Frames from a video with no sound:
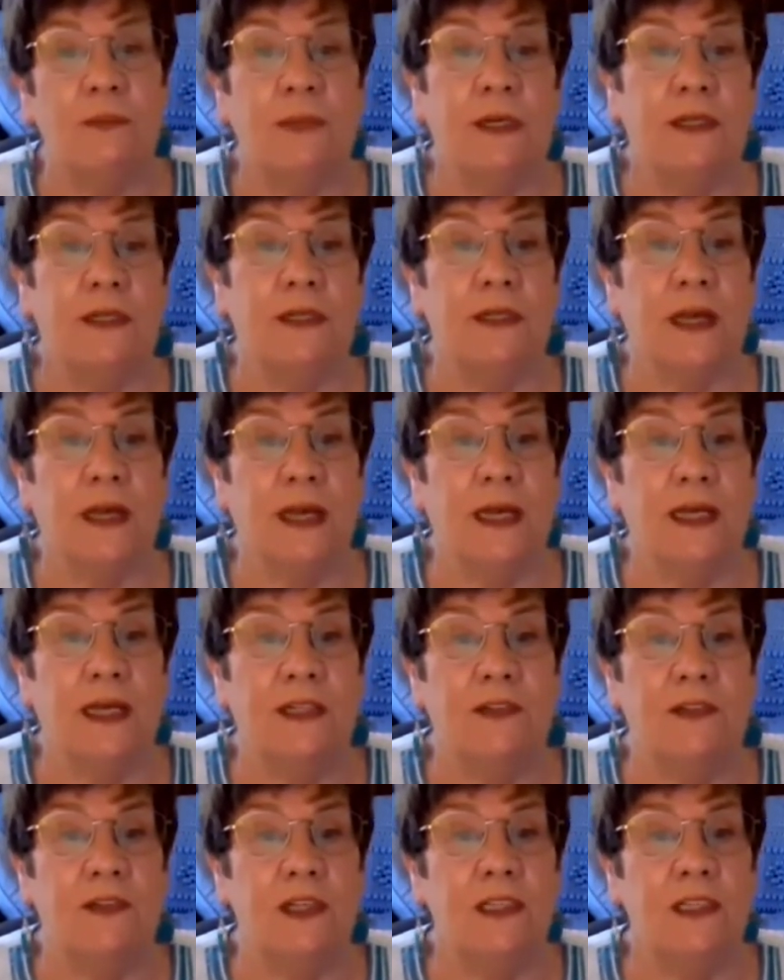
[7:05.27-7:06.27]
melt at the
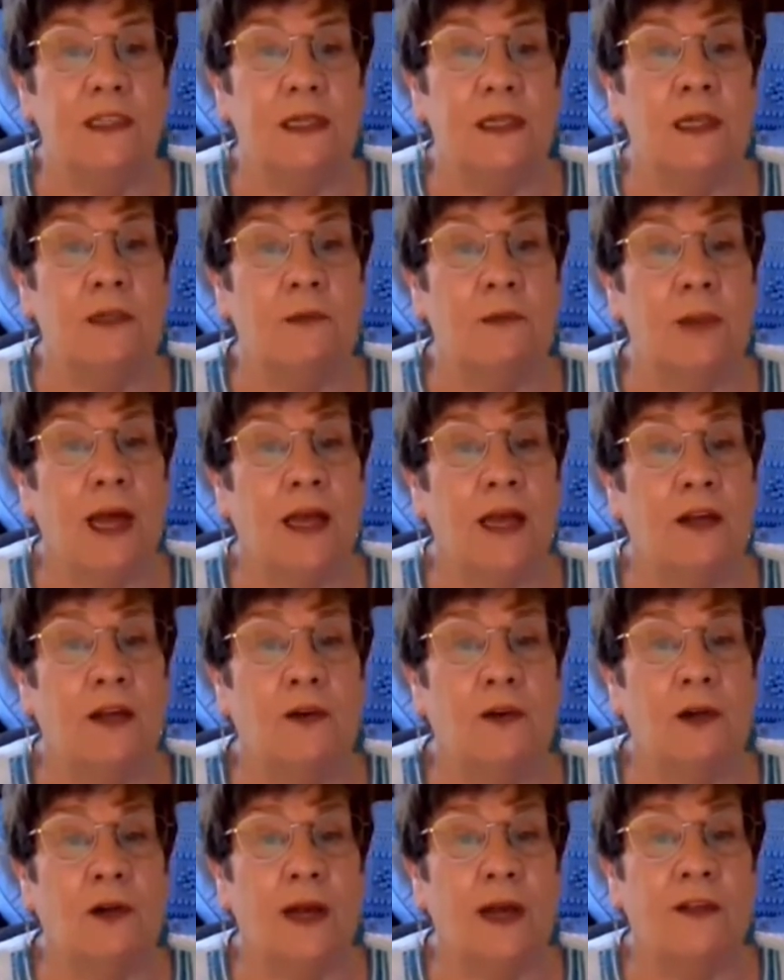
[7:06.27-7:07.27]
hands of this little Black
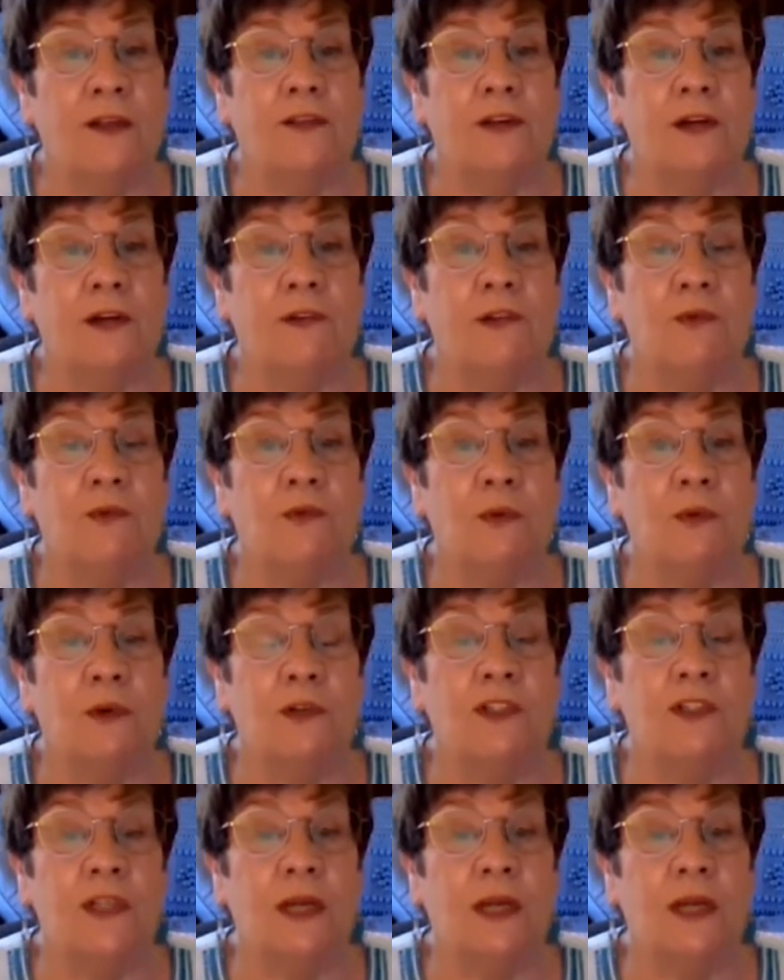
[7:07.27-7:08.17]
girl, I thought of the words,